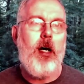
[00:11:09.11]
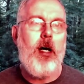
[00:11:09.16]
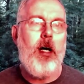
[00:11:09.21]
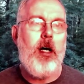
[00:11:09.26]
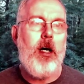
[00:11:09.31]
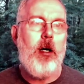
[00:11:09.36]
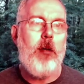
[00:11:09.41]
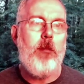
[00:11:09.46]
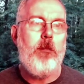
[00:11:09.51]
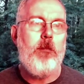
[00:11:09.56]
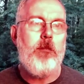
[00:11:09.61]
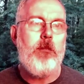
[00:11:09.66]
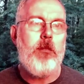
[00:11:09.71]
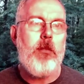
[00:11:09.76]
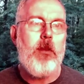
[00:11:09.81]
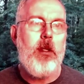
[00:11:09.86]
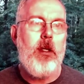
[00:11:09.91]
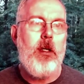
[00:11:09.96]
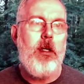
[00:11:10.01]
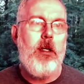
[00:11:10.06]
Um,
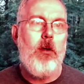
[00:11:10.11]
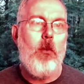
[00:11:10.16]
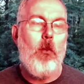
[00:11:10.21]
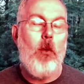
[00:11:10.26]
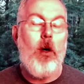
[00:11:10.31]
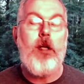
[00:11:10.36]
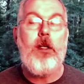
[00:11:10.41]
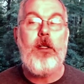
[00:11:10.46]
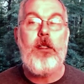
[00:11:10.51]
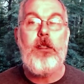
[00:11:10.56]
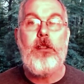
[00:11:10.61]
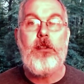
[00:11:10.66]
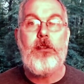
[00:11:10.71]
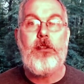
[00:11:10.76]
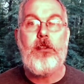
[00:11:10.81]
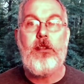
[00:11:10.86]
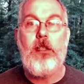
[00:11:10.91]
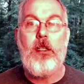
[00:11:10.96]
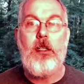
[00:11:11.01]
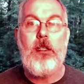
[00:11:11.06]
one
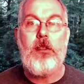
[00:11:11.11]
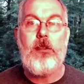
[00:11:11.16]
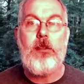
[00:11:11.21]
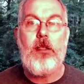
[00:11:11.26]
is uh,